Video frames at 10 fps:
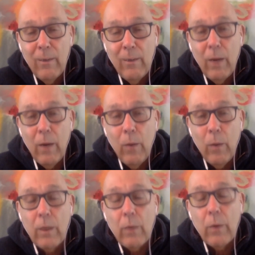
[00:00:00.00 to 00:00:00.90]

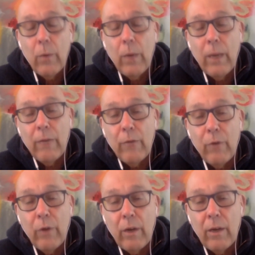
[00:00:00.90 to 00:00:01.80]
what are we waiting
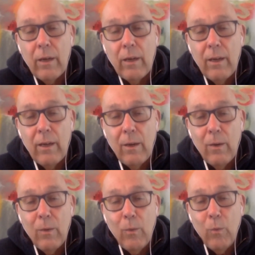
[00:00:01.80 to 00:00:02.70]
for?
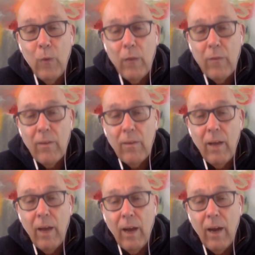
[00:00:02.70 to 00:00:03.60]
What
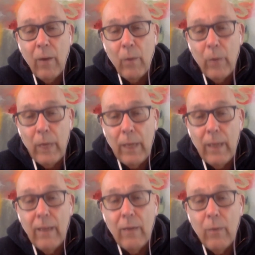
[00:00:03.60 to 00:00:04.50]
are we
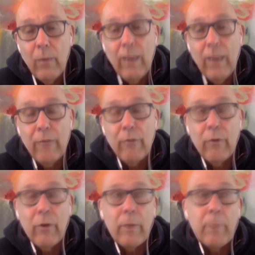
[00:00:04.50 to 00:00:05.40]
waiting
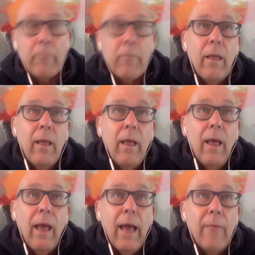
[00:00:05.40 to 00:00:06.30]
for?
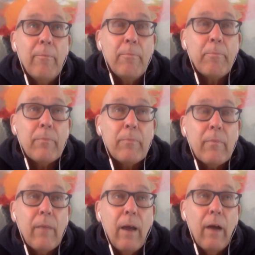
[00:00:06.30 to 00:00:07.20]
And
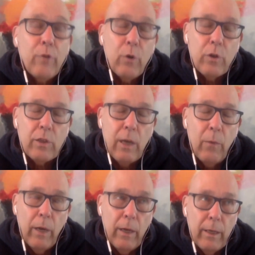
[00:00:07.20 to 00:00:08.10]
of course, I
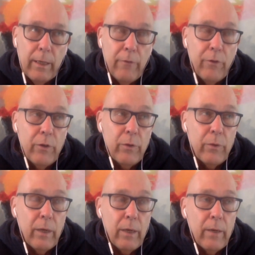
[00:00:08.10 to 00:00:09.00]
want to give
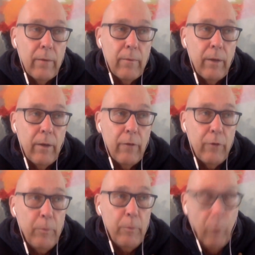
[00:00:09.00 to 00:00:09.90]
you a
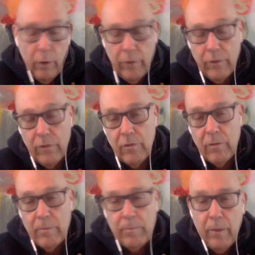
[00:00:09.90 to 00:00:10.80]
few
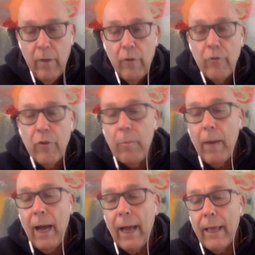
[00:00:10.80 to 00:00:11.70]
points from
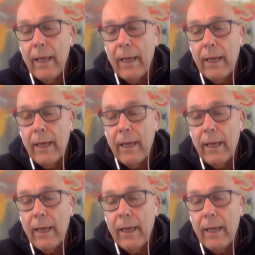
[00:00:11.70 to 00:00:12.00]
my